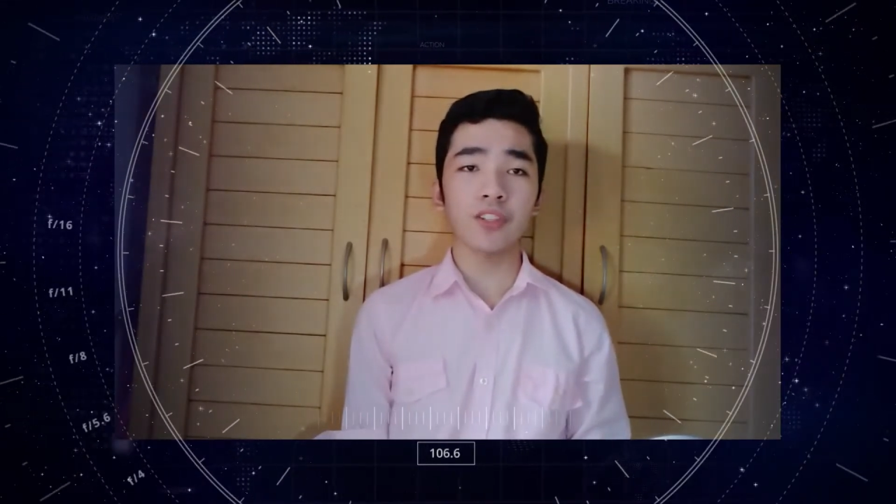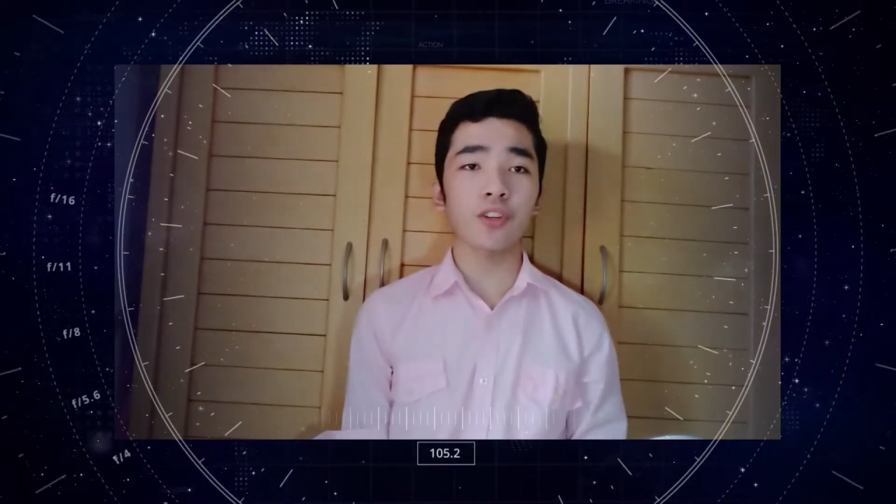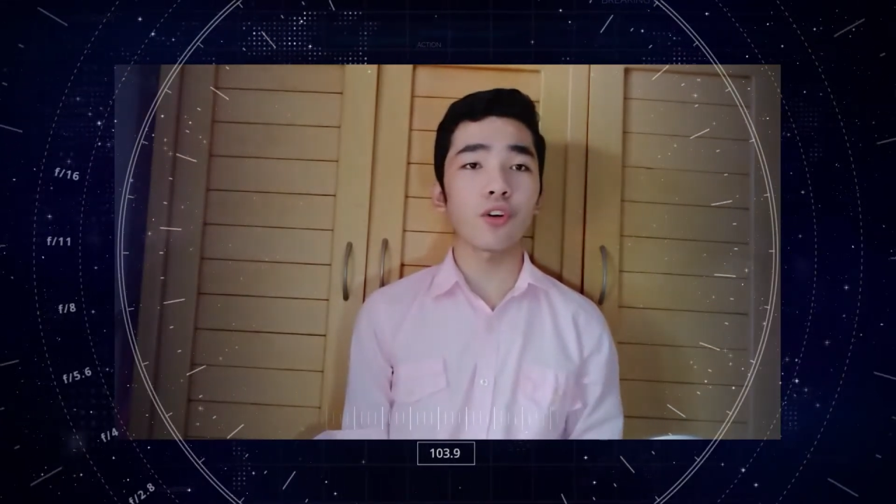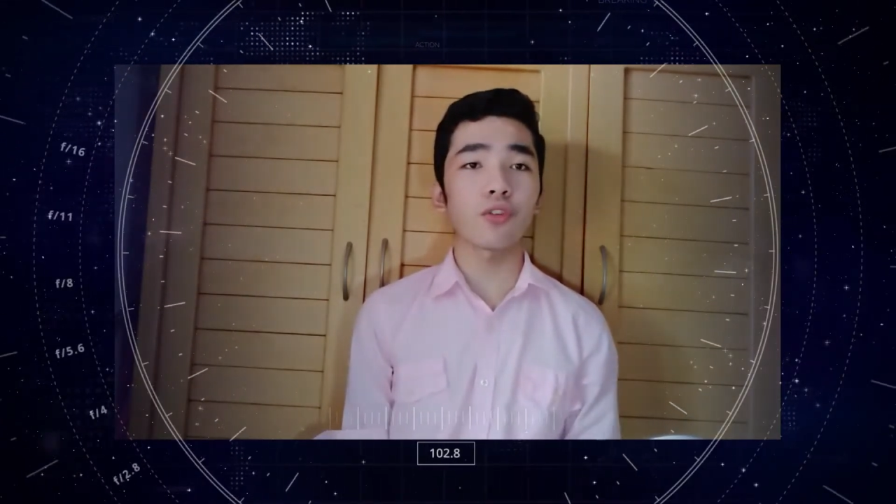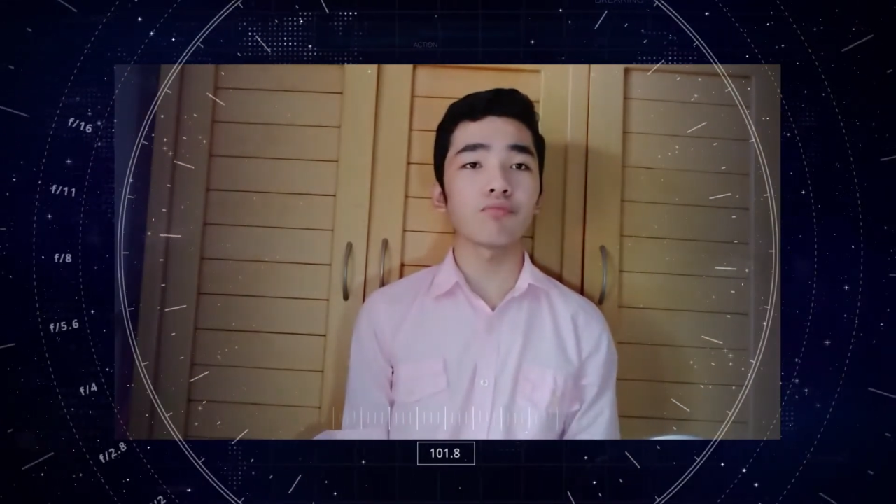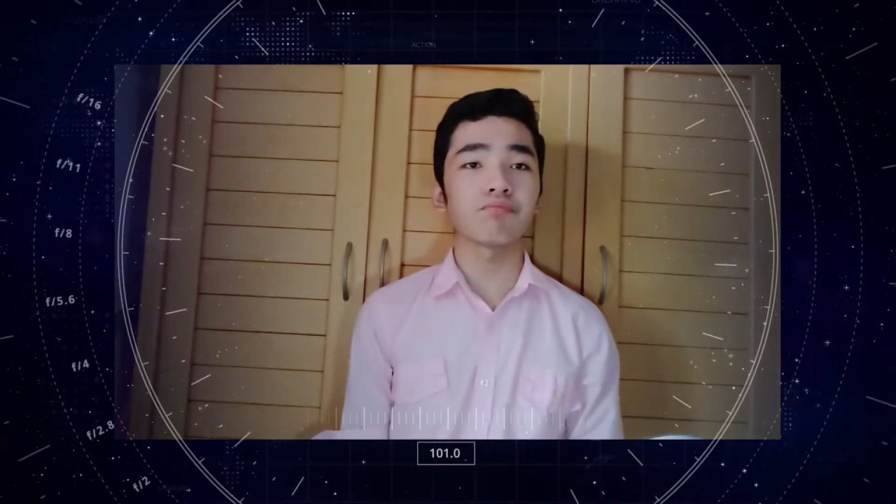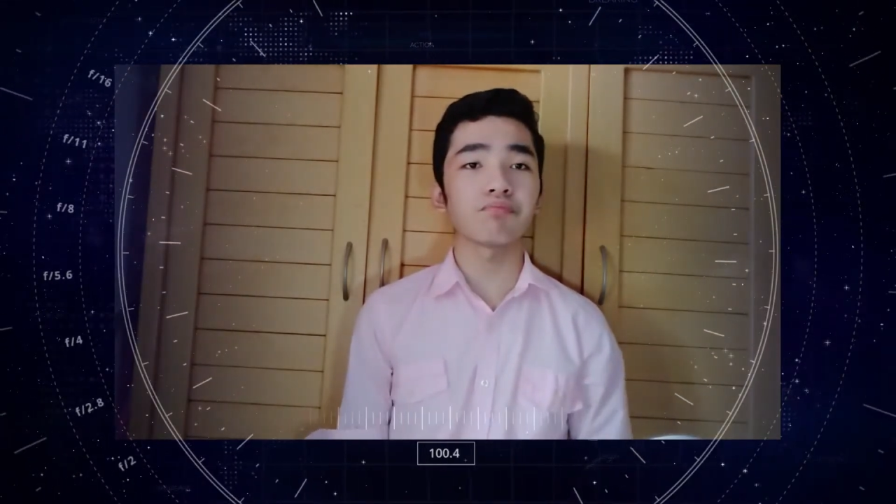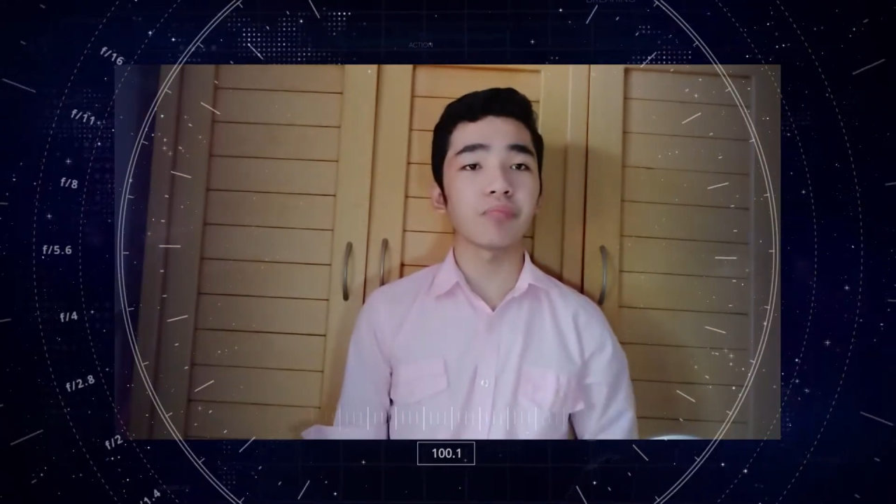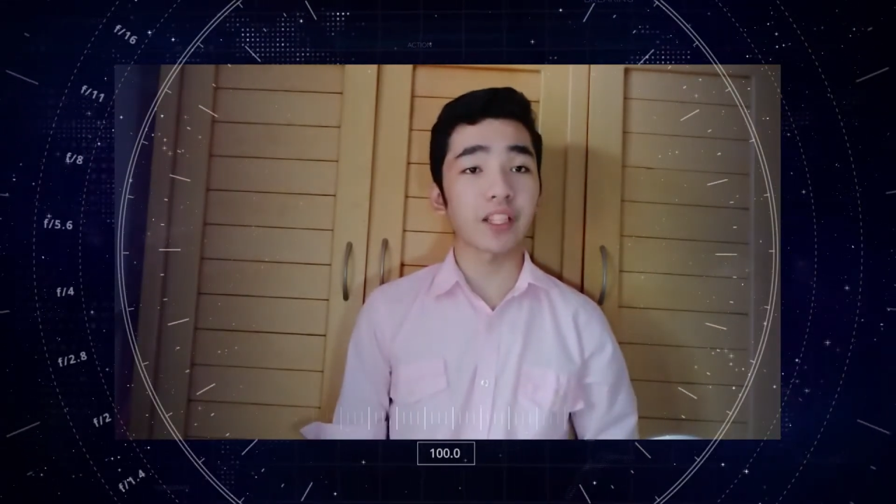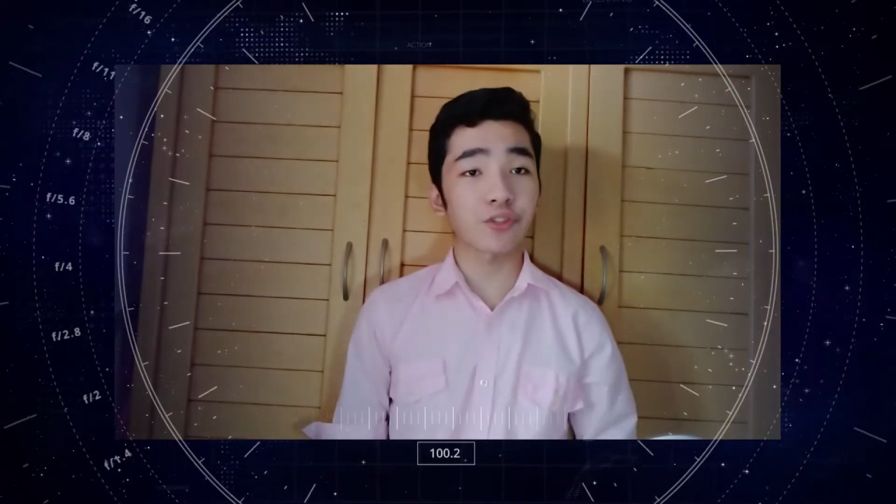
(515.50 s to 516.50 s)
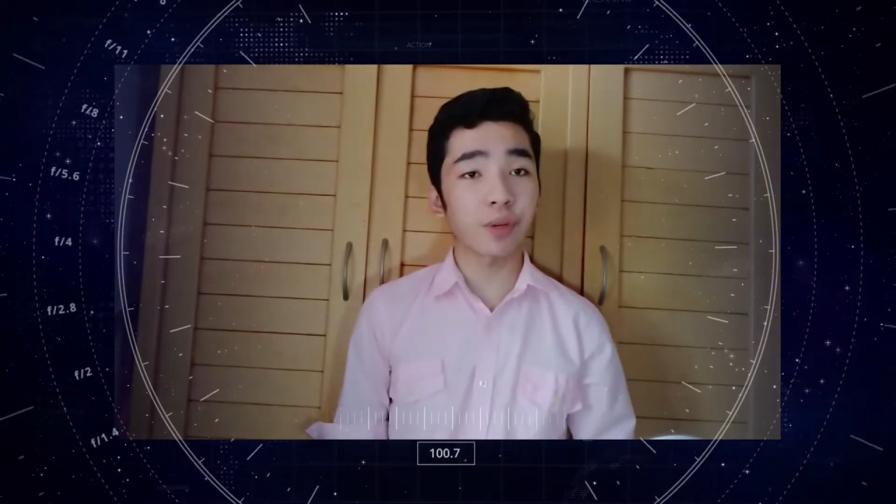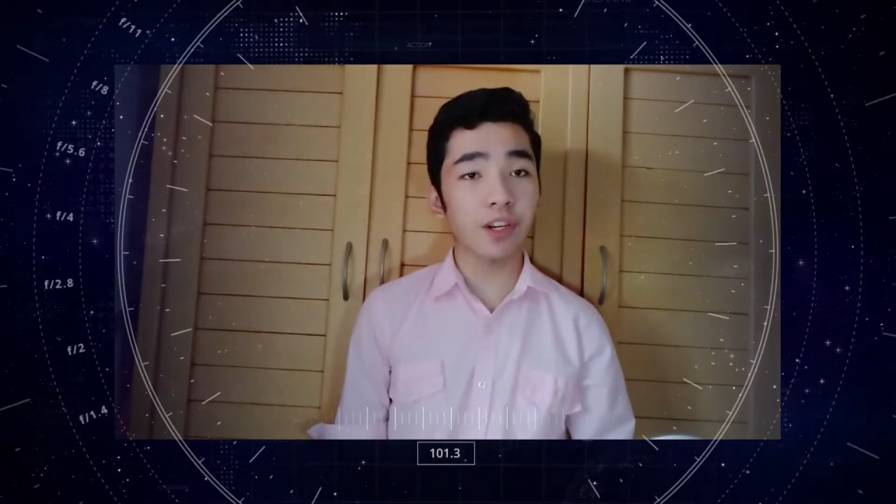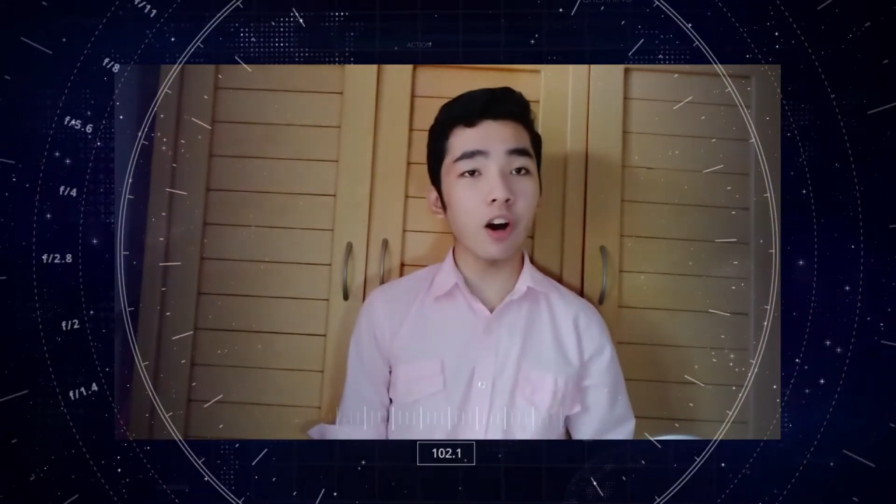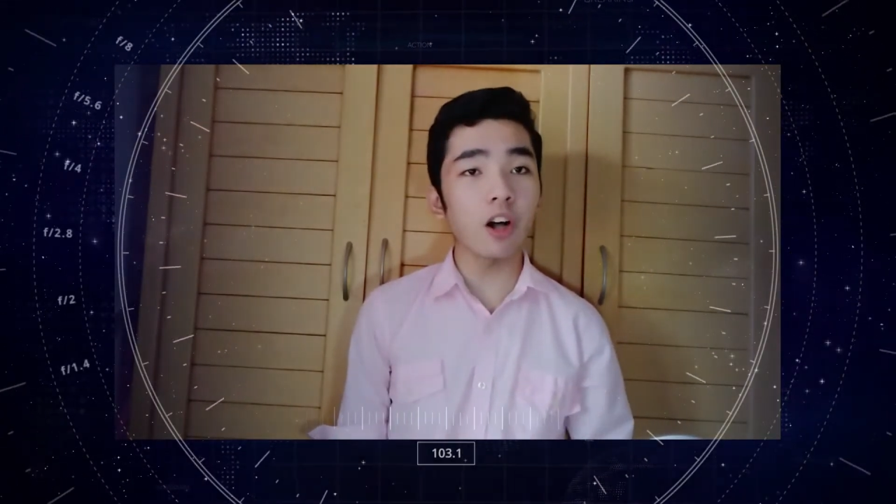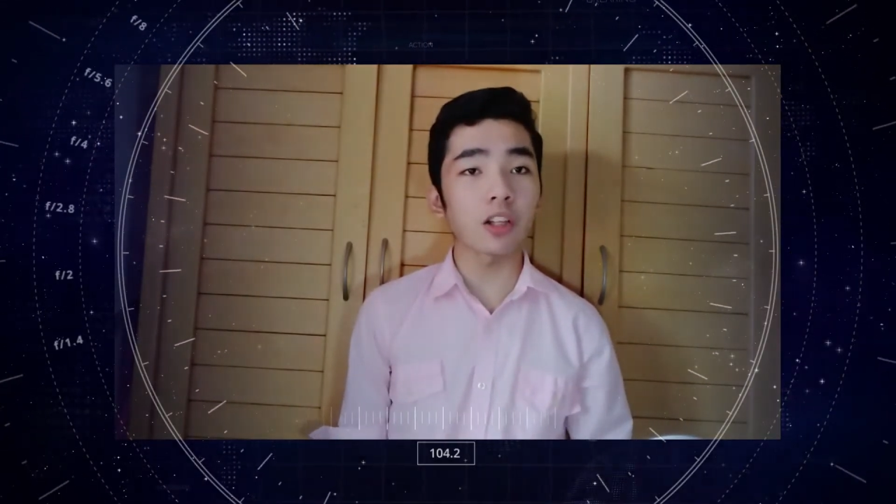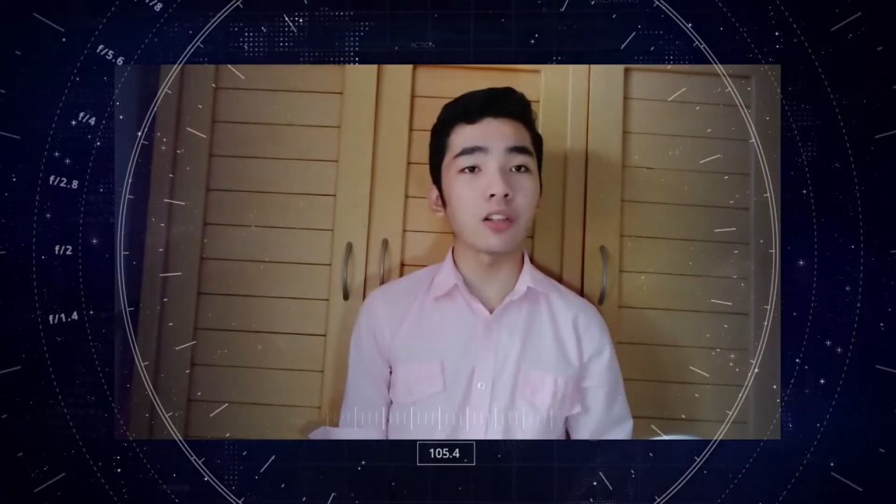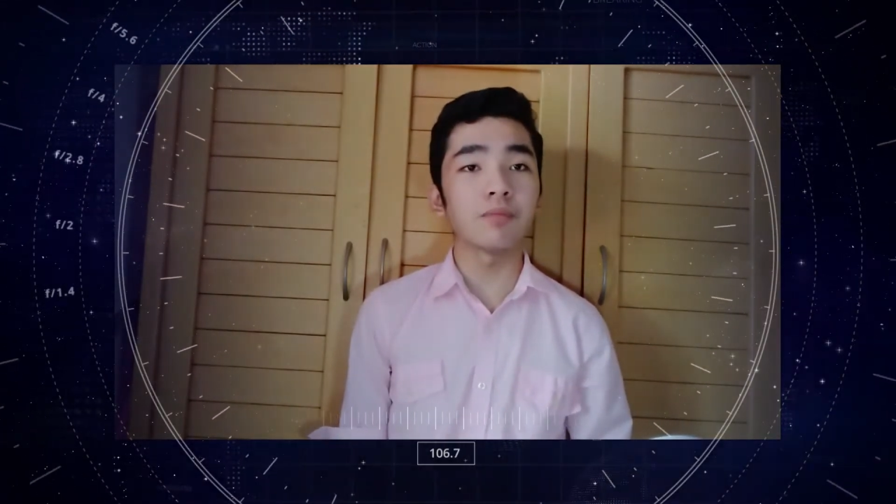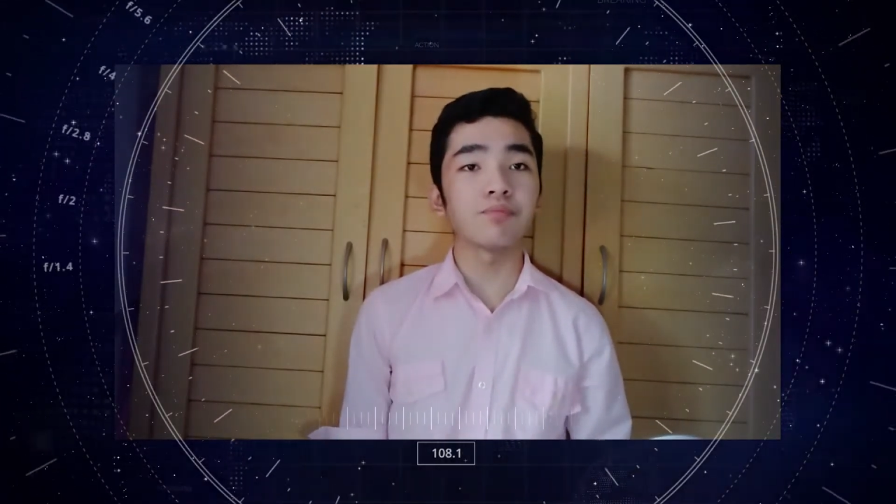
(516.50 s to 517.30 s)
So let's recall.